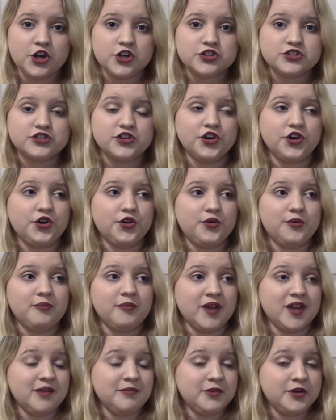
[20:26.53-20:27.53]
So
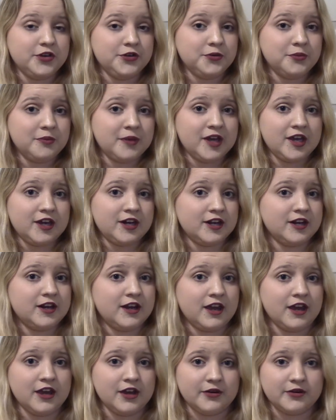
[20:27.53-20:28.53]
maybe you made
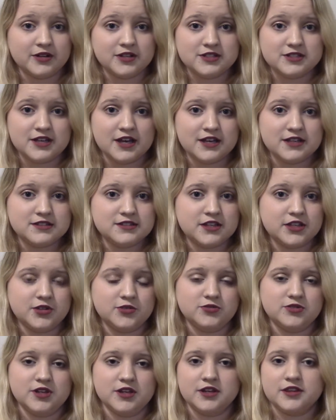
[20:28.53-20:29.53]
an A on a test that
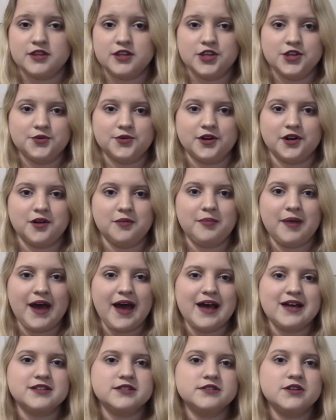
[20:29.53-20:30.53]
you didn't think you were going to
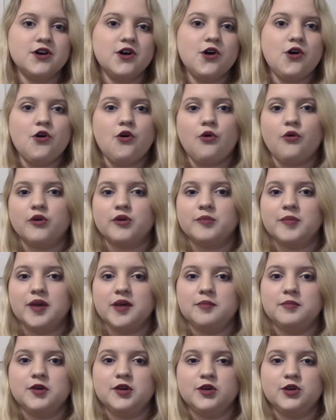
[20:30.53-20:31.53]
pass. Or
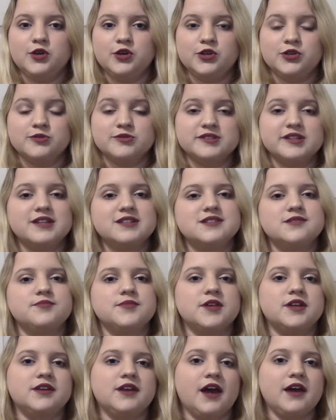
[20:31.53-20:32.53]
maybe you said
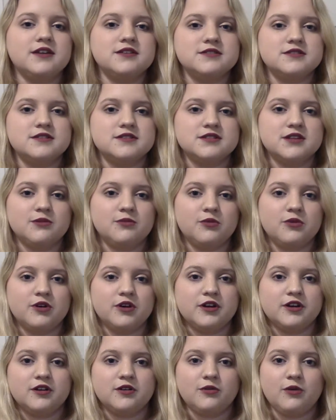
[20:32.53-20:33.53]
something nice to
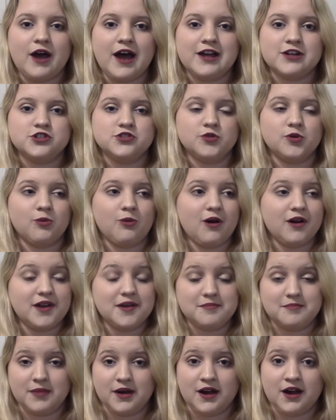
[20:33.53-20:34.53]
someone as you were
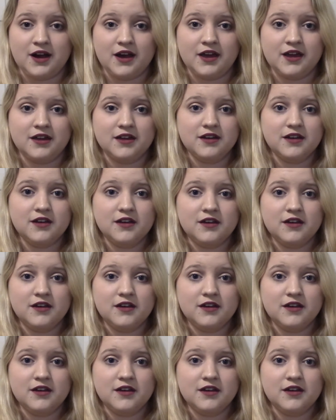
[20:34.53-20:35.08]
walking by.